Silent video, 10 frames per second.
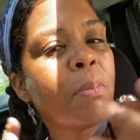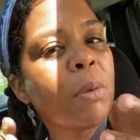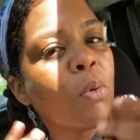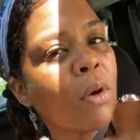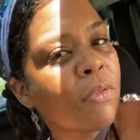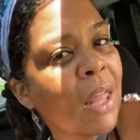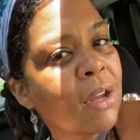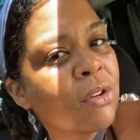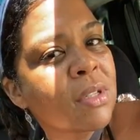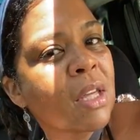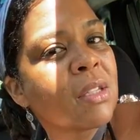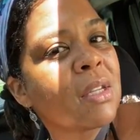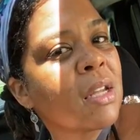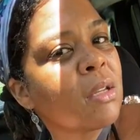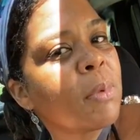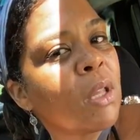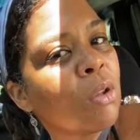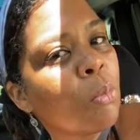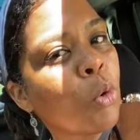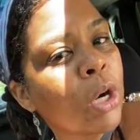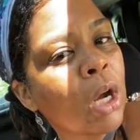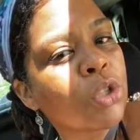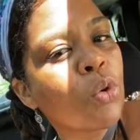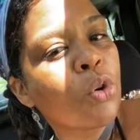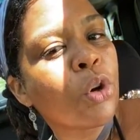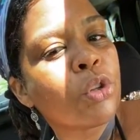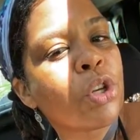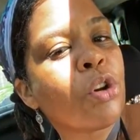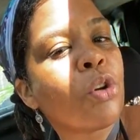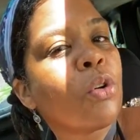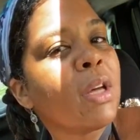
people who have lighter skins tend to be a little more nocturnal,